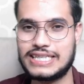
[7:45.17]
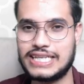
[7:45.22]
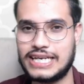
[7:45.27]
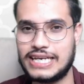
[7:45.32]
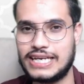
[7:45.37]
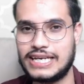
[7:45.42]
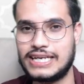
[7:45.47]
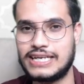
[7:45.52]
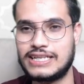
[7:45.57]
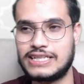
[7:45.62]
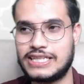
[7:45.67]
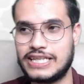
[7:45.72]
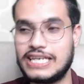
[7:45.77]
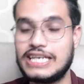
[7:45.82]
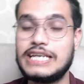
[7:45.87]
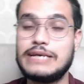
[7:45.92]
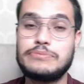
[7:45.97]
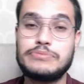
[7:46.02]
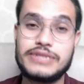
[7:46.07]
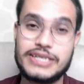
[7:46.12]
they
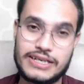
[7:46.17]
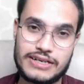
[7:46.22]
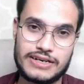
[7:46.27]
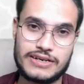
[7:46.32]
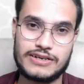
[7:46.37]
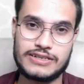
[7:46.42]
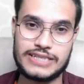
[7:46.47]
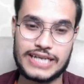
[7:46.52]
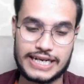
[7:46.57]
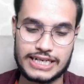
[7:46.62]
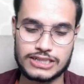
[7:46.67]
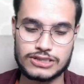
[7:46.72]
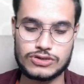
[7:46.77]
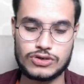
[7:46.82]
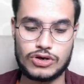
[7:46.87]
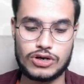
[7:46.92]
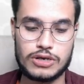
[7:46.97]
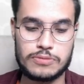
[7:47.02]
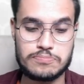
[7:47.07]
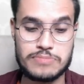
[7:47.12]
live there, that is
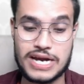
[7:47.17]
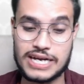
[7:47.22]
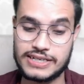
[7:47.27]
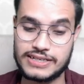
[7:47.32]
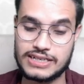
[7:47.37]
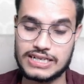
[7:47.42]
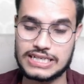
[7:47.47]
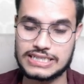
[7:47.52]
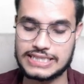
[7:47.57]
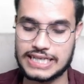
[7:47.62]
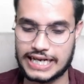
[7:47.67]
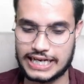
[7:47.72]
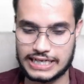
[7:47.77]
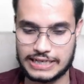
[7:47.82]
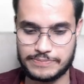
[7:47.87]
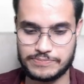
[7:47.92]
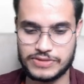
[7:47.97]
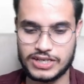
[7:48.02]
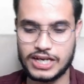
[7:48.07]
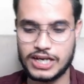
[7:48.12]
called mental
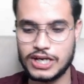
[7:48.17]
asylum.